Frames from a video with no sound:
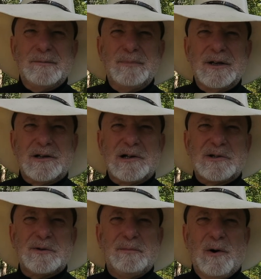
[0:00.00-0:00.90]
being a
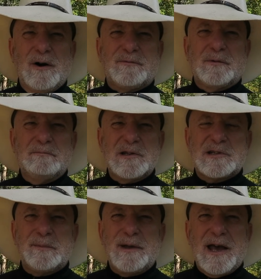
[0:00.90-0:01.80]
country boy from
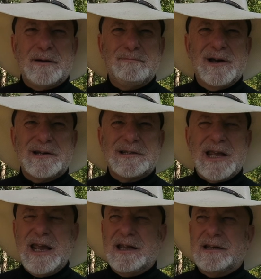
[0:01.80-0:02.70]
Mississippi, I had a better
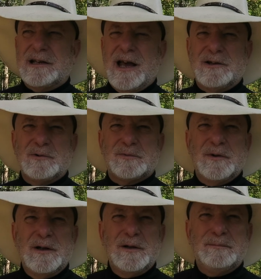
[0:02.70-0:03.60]
tan than a lot of those
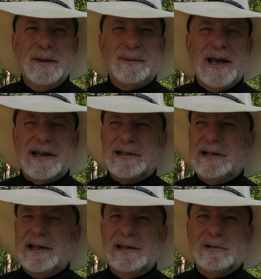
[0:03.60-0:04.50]
people out there
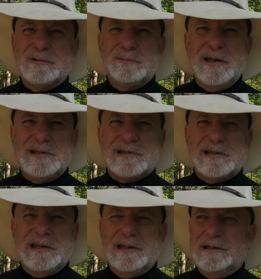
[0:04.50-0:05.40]
laying on the beach
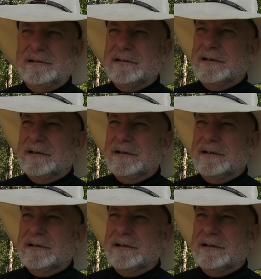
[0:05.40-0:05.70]
did.